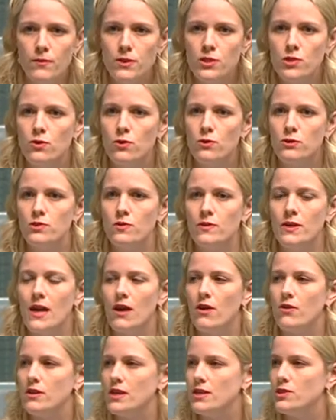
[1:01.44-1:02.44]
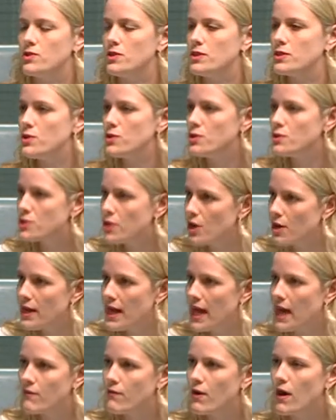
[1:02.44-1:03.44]
we talk to in our electorates who don't
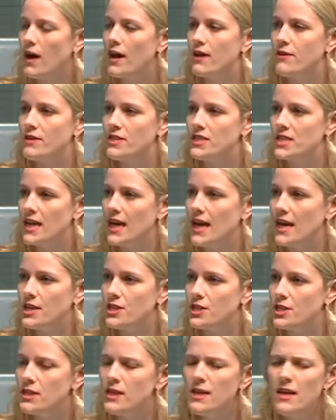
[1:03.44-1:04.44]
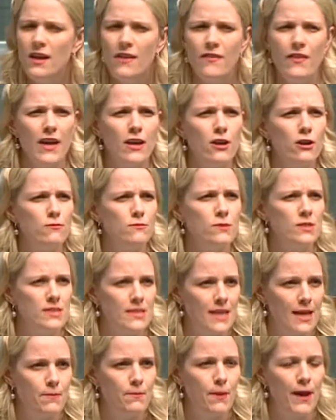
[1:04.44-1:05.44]
have higher education, they don't
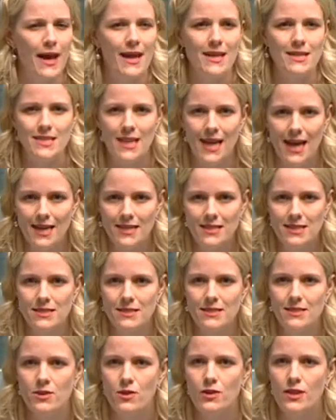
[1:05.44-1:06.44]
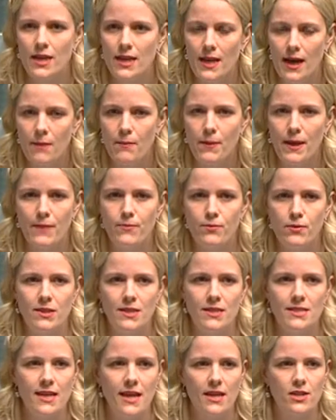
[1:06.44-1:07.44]
resent paying taxes so that young people in
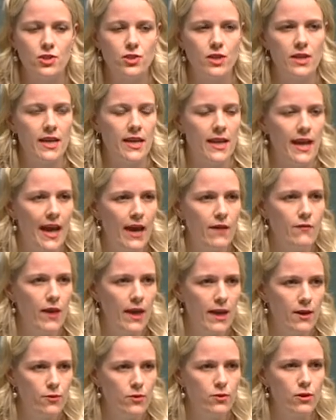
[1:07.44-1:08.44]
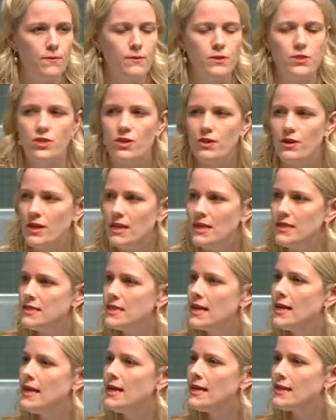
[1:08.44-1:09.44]
this country can have equal opportunities.
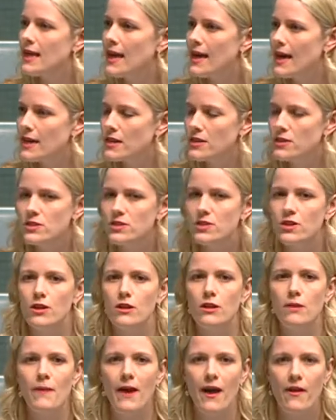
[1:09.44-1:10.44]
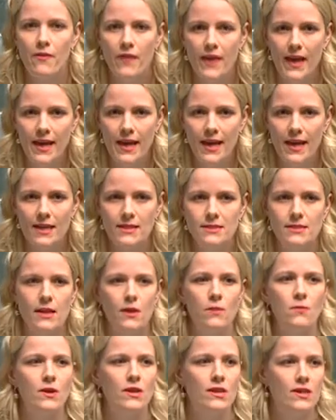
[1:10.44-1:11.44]
They are concerned about their kids
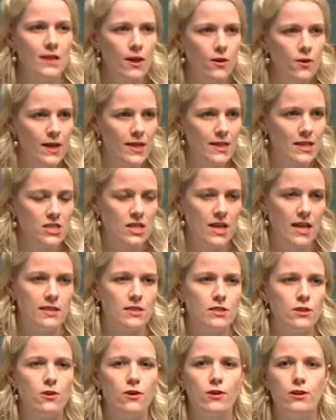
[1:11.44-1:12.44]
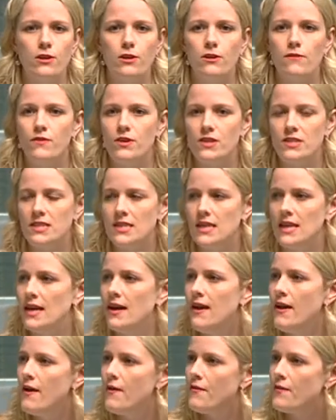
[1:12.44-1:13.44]
and whether they'll get the chance to go to university.
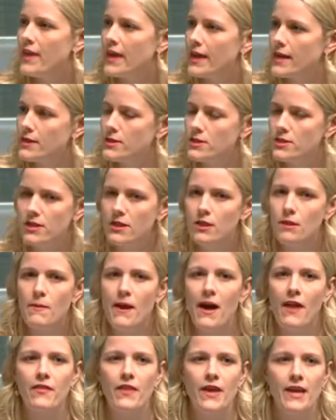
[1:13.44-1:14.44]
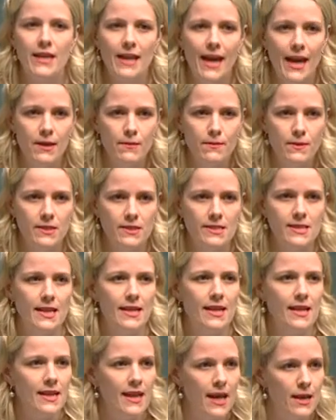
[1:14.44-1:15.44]
They're concerned about their neighbours
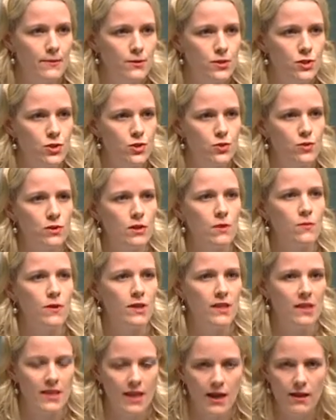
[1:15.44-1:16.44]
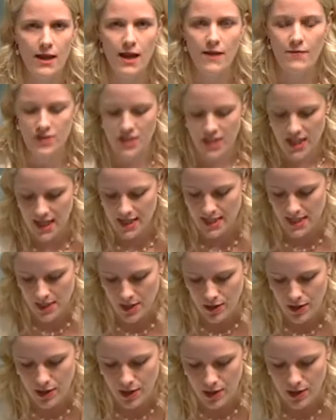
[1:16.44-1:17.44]
and their neighbours' children and whether they'll have the chance to
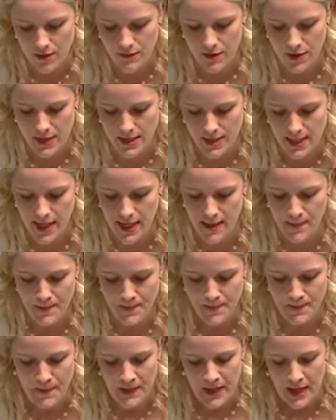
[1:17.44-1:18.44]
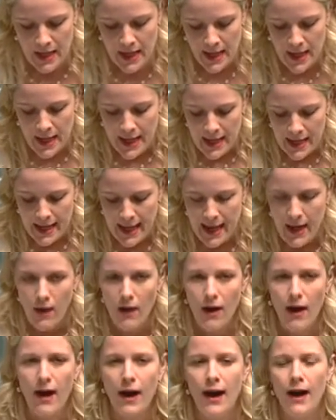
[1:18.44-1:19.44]
go to university. Now,
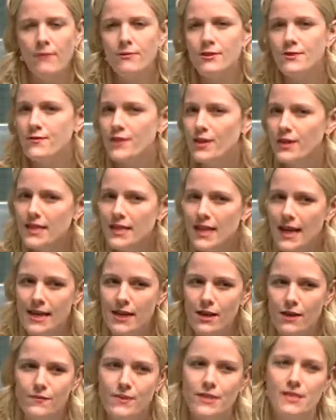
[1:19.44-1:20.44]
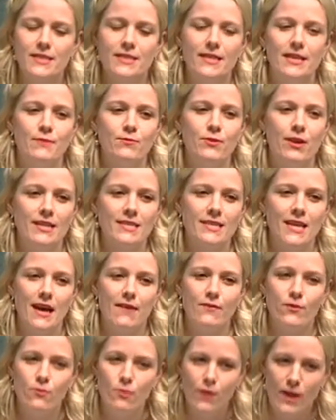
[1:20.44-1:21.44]
I was very lucky over the sitting break to
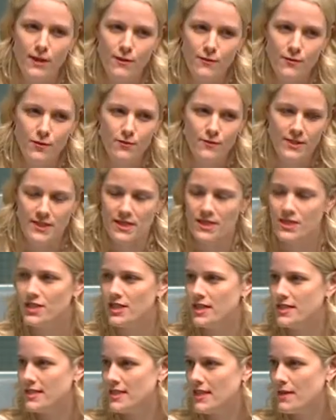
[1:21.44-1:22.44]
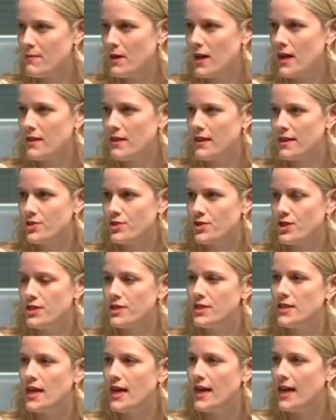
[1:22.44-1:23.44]
have a wonderful visit just near my
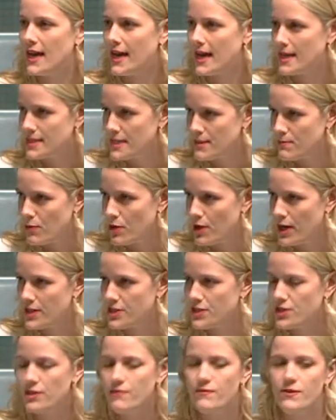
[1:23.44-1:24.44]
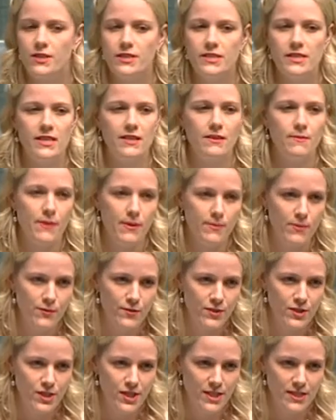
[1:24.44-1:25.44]
electorate out in Monash University. The member
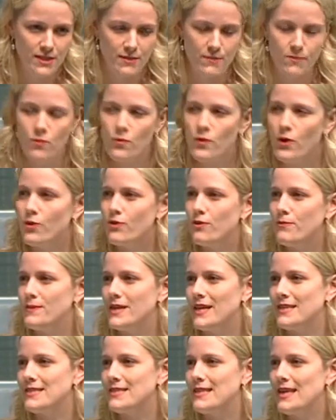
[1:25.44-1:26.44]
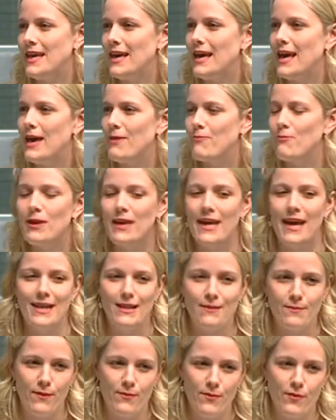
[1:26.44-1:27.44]
for Chisholm welcomed us there, and we had
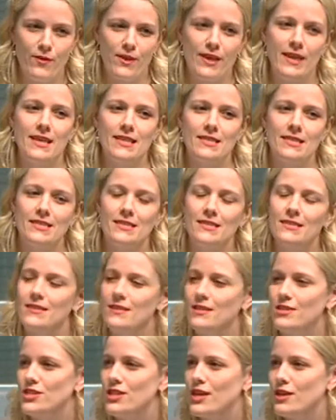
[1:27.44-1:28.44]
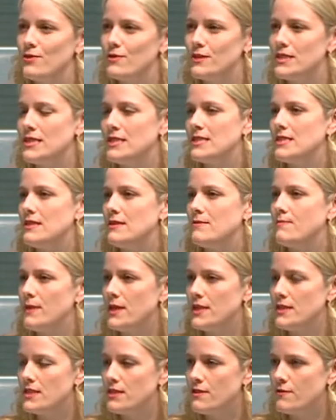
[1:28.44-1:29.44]
the member for Kingston, the Shadow Assistant
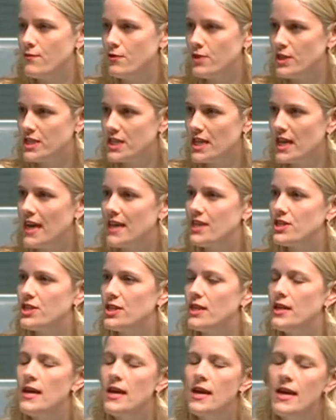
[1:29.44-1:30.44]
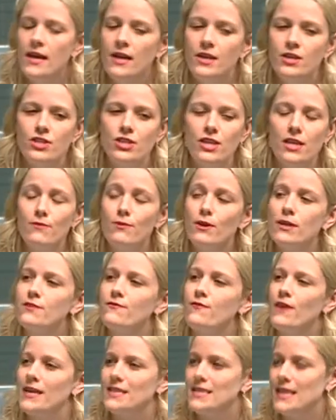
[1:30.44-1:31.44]
Minister for Education. She was
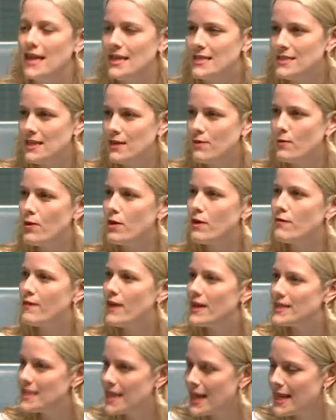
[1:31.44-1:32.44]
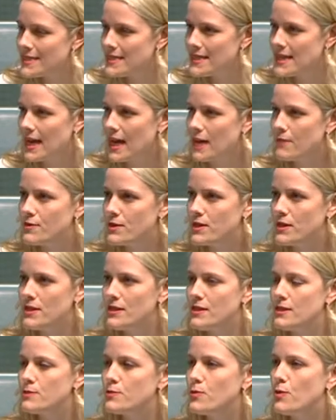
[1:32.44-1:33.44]
fantastic. What a fantastic advocate
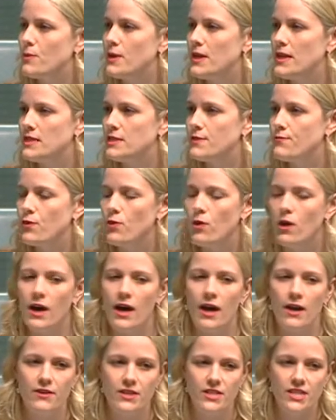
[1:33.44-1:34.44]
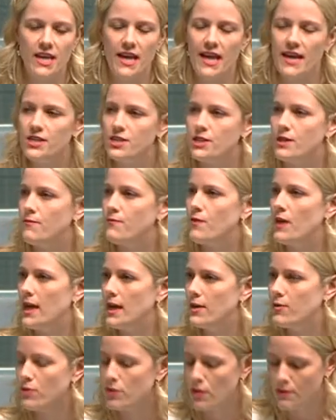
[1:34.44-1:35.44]
this woman is for higher education and for
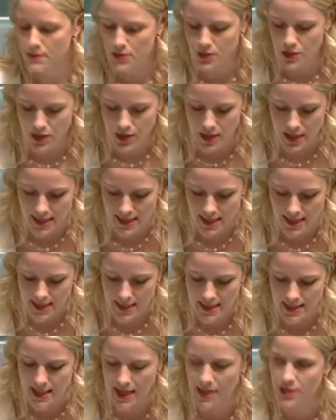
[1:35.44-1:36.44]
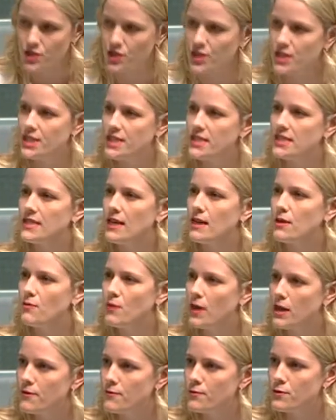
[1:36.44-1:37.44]
equal opportunities in this country. She's done a
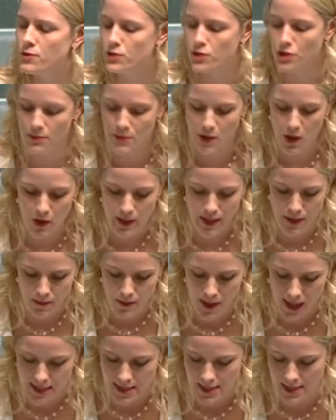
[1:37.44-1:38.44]
wonderful job going around